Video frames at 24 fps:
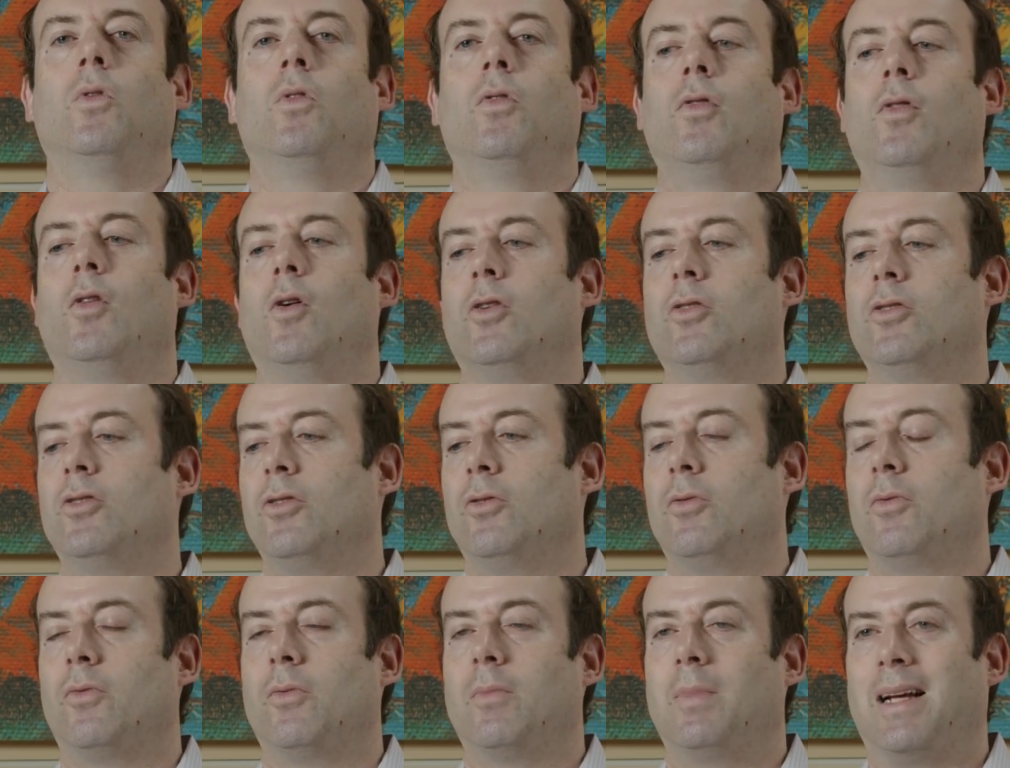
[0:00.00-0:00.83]
Those
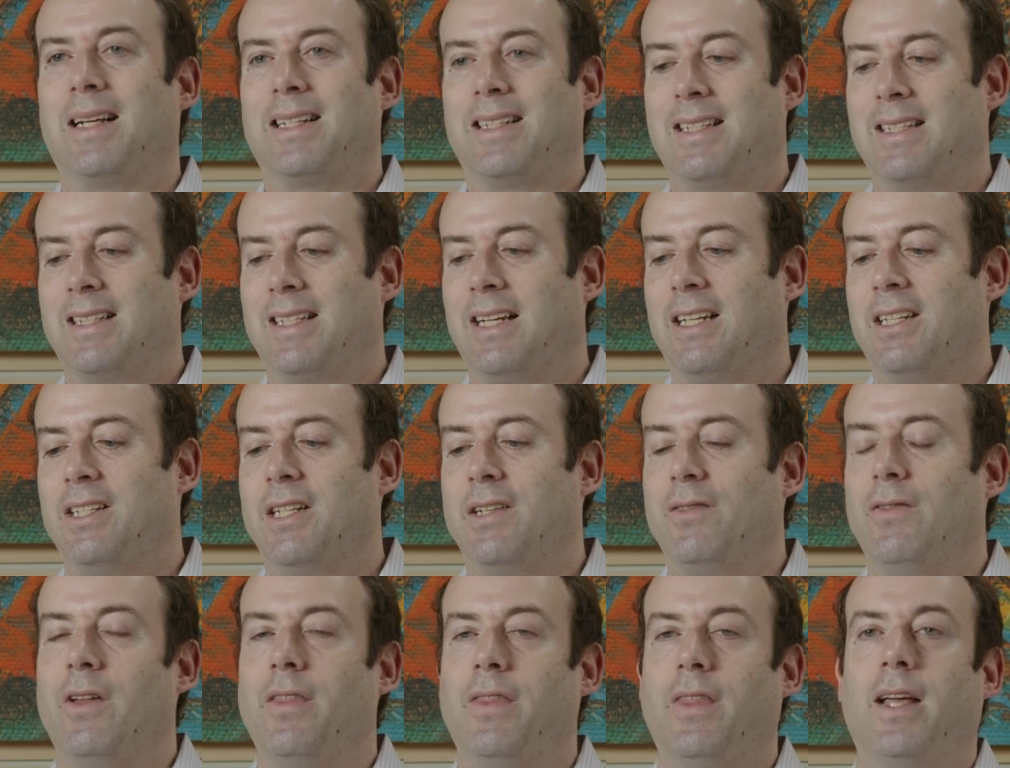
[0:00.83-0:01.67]
are about 6
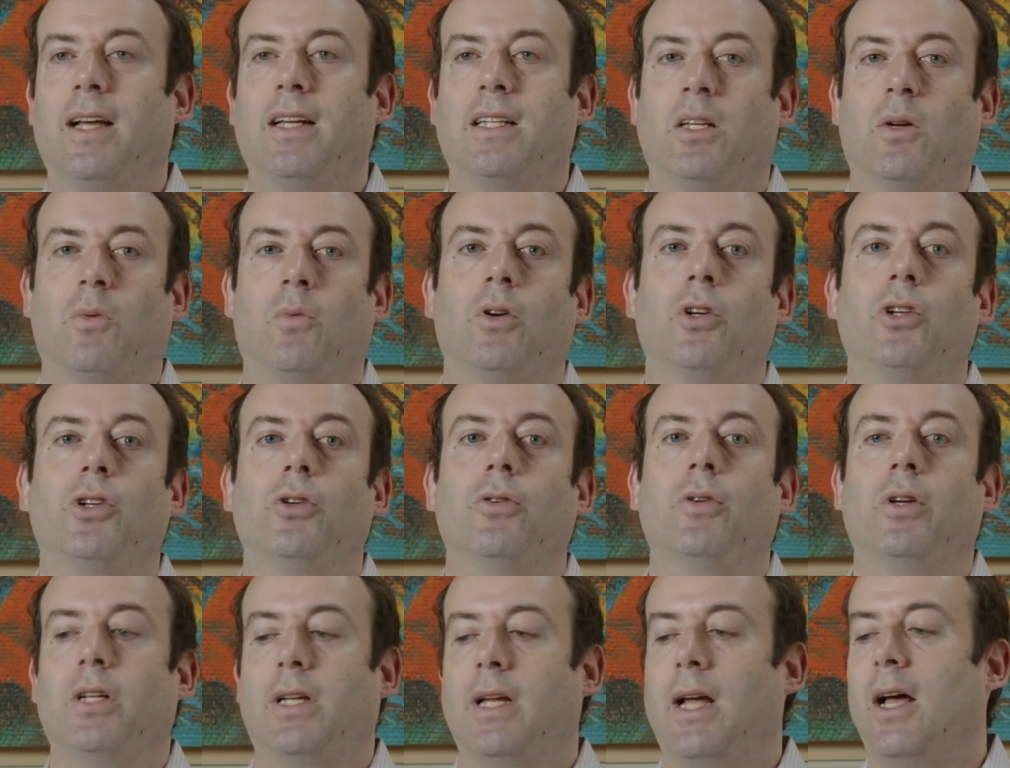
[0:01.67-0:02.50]
different things that we're
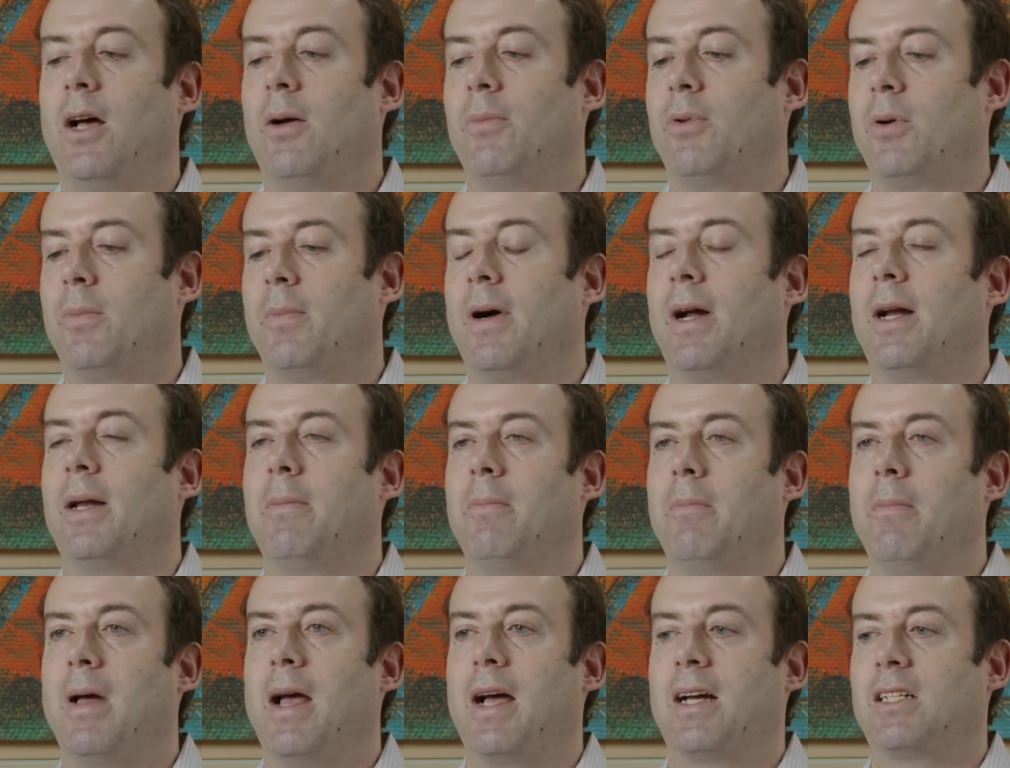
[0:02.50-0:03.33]
doing to help your body
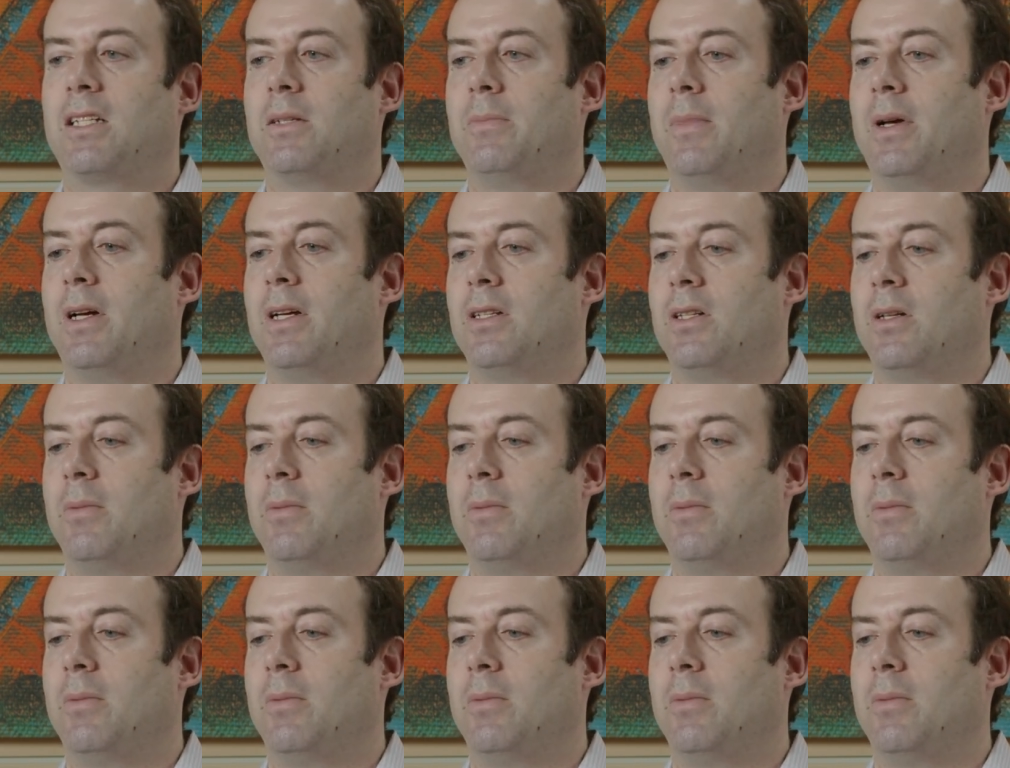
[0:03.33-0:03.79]
maximize the